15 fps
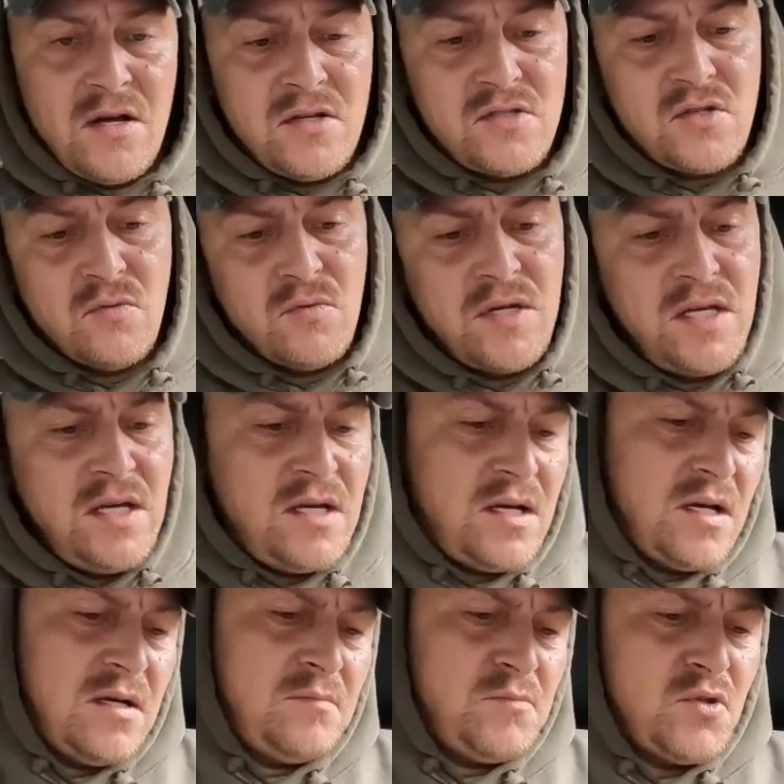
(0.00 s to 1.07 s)
So when he
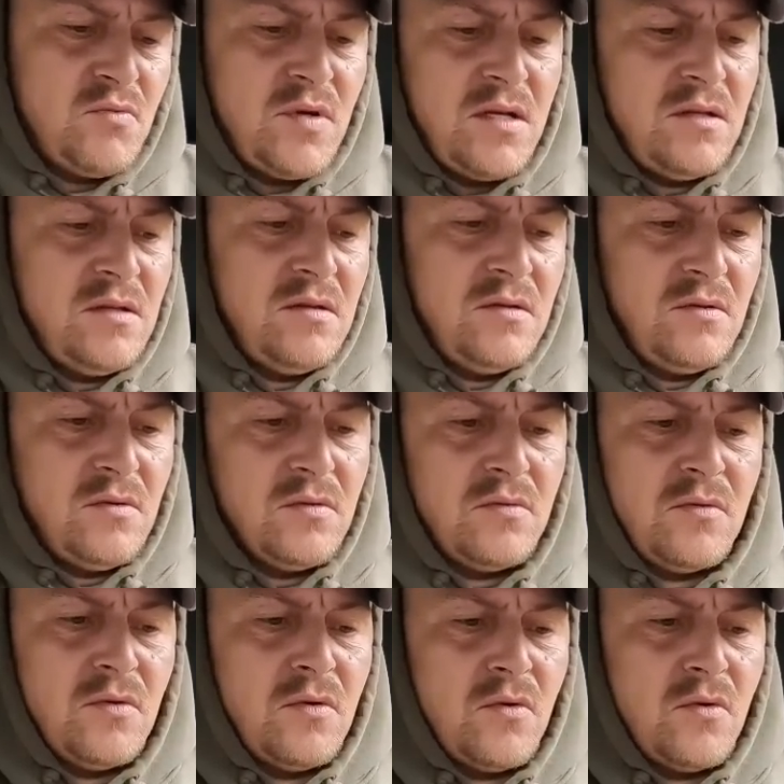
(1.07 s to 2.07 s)
comes around the little